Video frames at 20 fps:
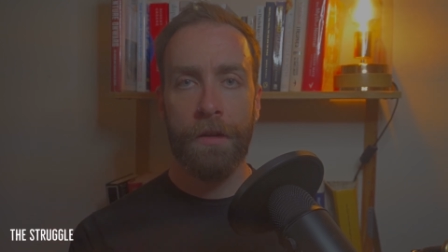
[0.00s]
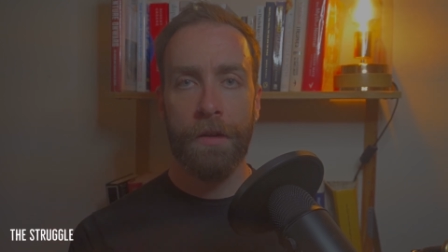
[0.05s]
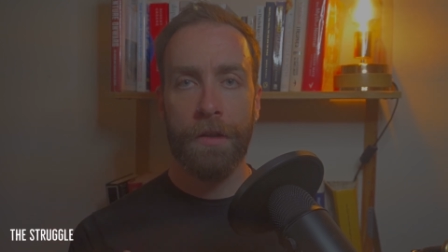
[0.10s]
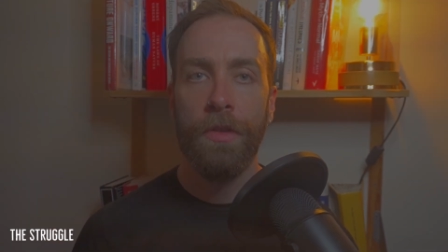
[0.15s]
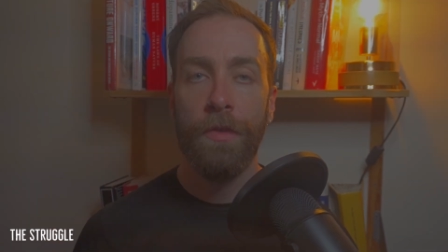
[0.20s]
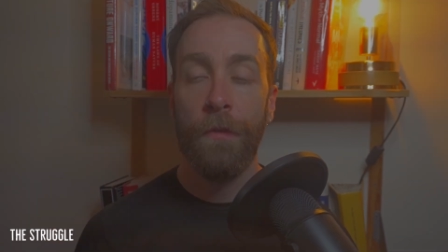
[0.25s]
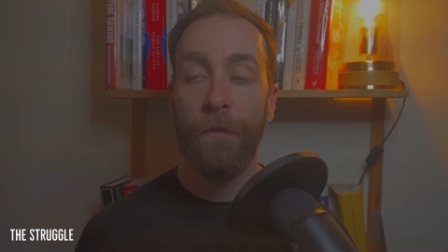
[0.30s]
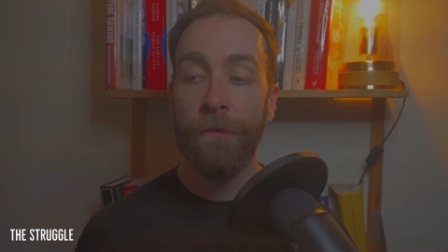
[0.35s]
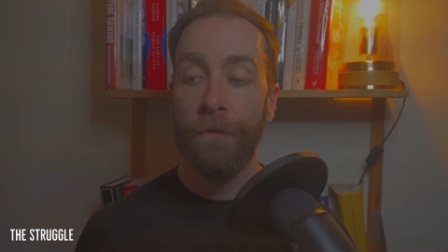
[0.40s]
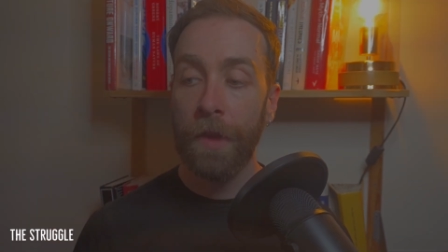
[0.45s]

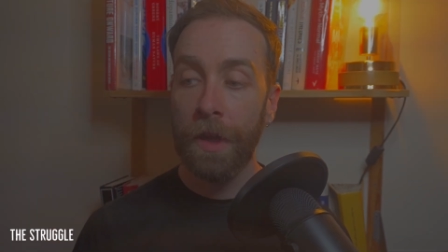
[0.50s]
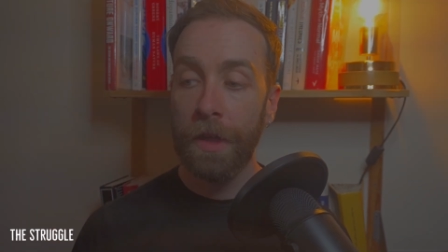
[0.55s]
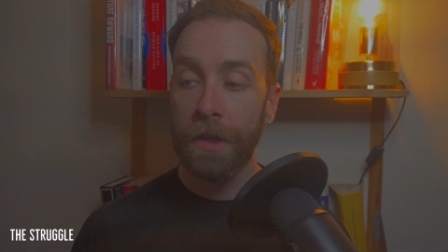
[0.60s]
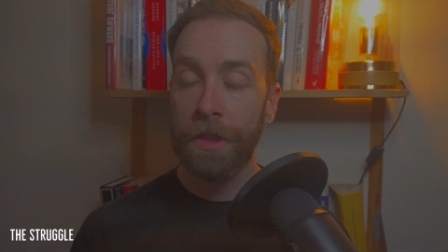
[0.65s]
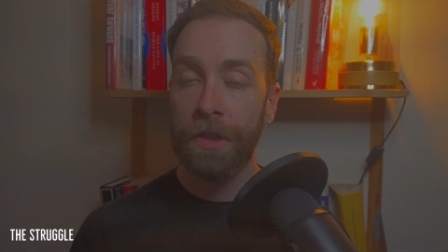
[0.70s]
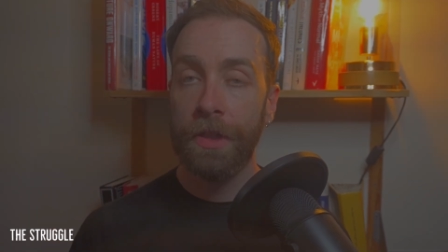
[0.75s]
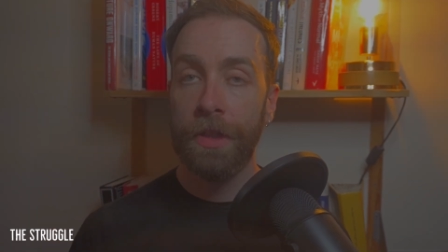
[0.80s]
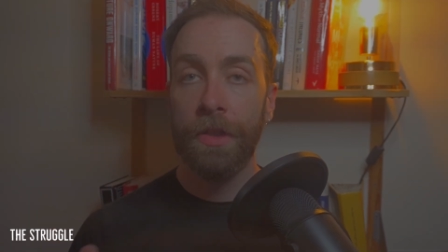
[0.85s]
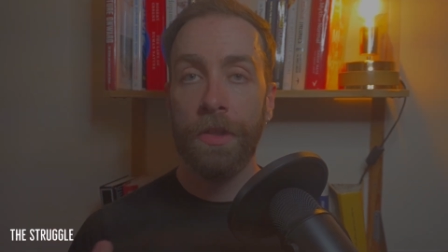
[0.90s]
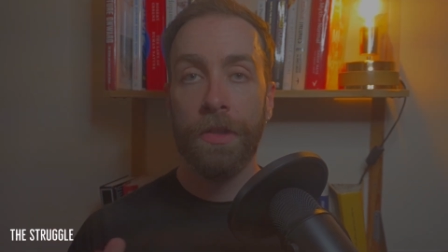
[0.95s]
So
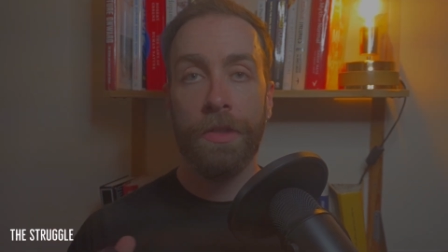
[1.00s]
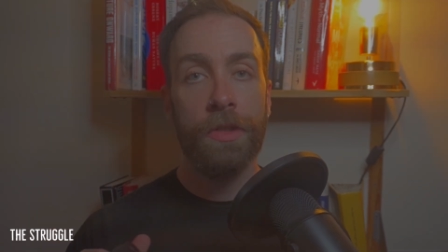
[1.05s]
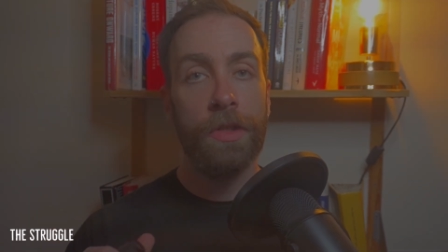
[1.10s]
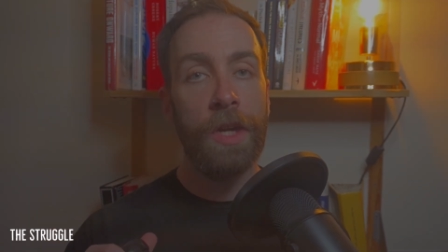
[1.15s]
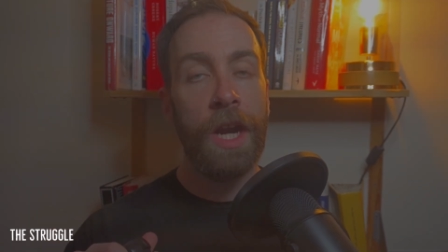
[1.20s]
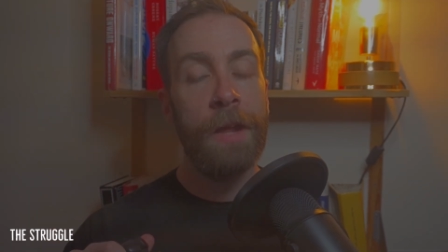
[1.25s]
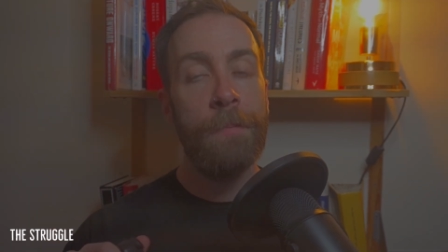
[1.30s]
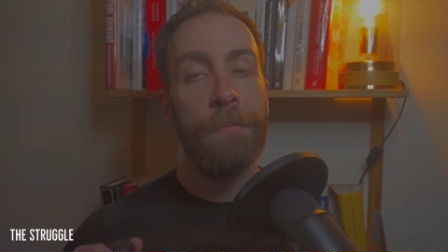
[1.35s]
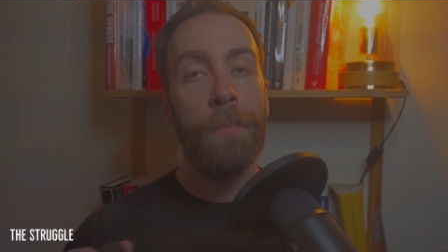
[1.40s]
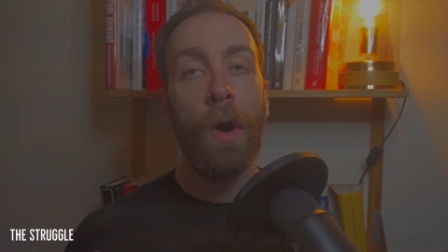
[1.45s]
first,
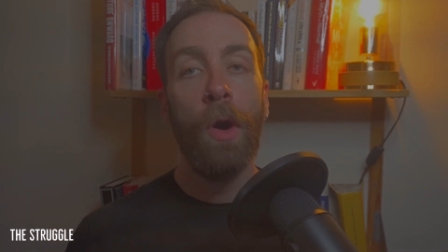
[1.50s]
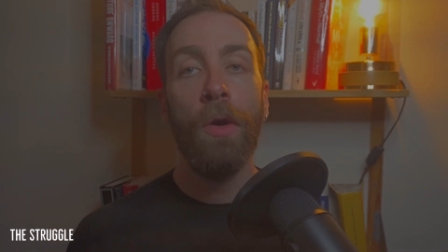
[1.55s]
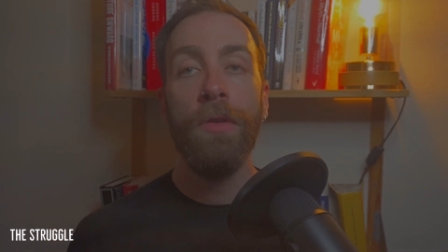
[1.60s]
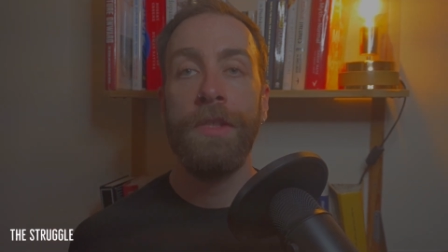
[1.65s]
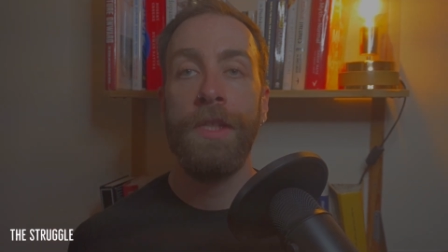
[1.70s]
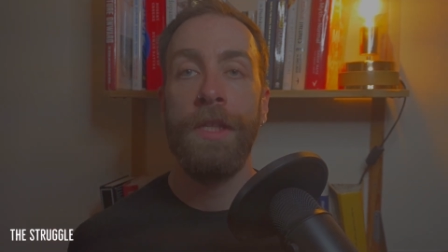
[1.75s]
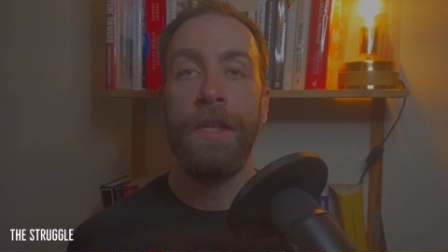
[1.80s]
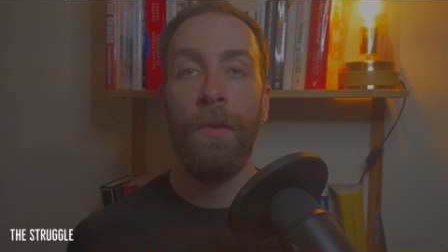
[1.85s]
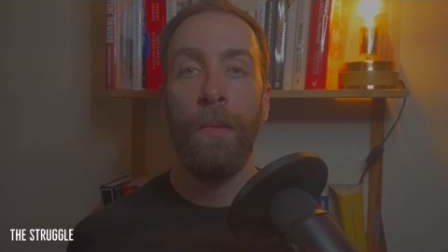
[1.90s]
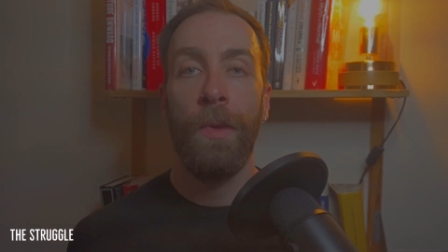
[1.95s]
try
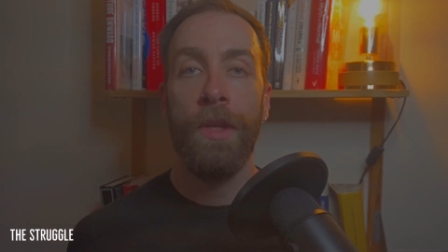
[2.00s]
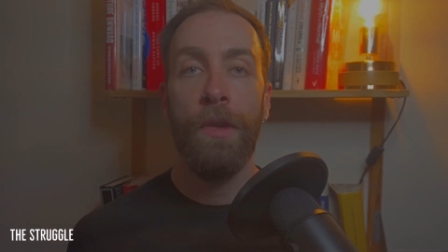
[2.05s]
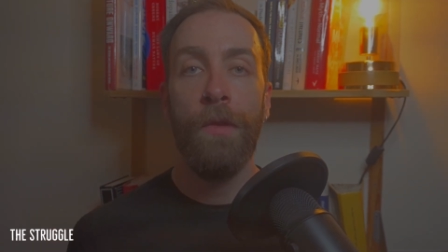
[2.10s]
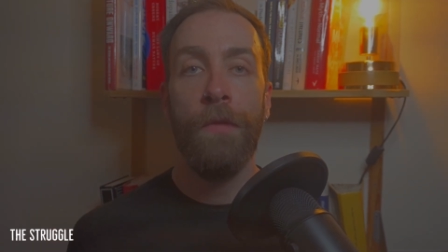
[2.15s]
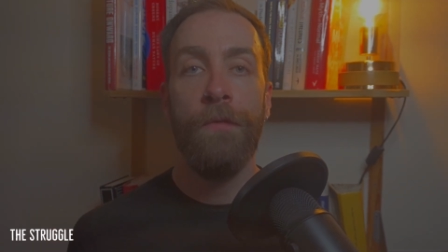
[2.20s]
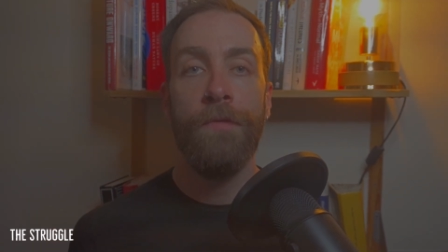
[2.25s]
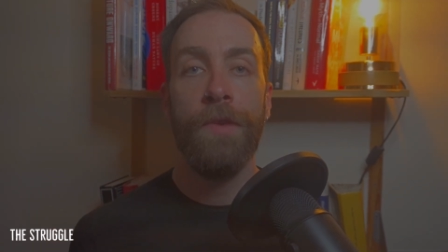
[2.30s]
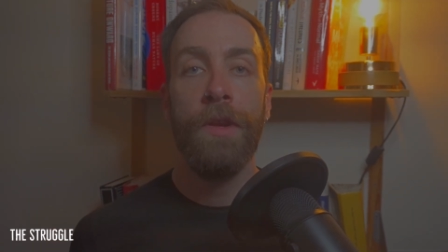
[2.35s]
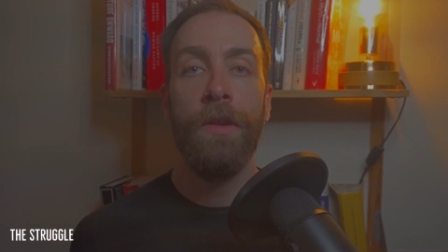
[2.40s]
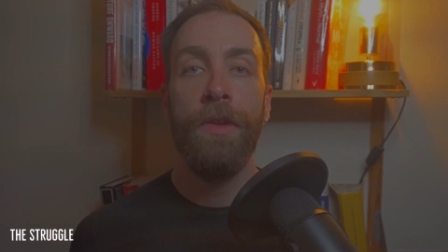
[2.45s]
pausing when you
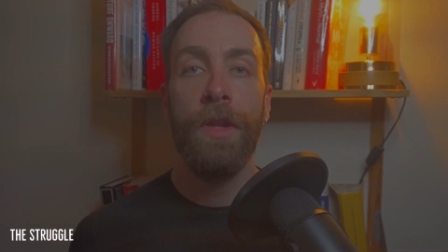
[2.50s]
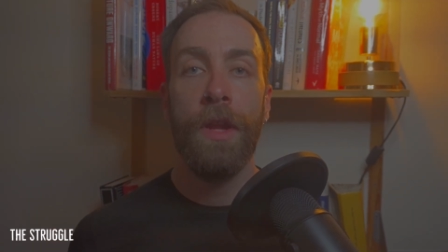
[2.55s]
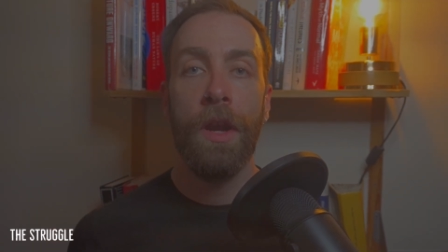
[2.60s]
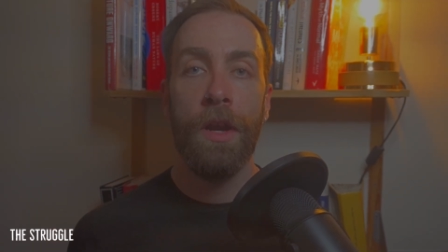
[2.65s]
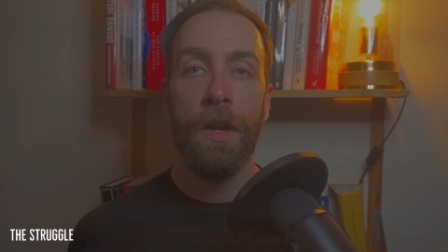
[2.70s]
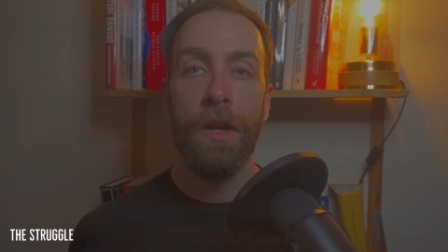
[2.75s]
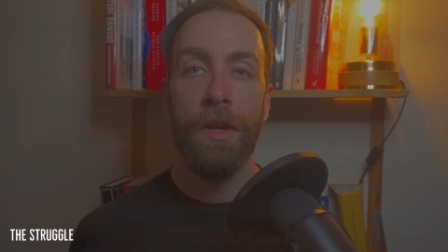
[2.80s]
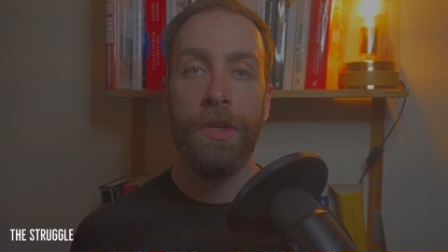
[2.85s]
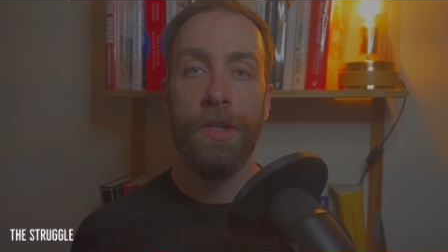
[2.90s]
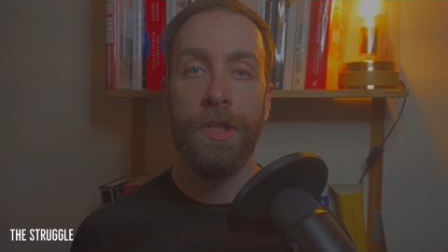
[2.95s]
feel the
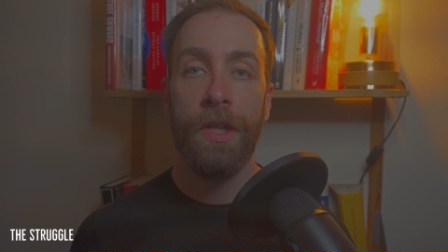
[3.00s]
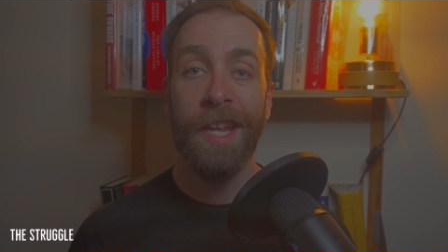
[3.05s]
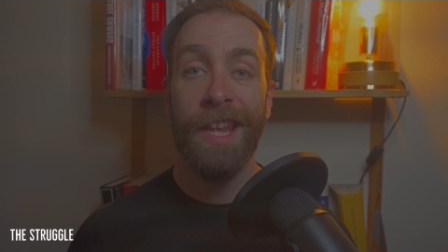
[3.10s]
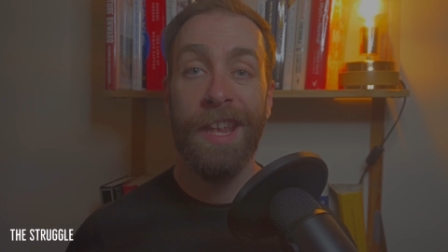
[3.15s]
urge,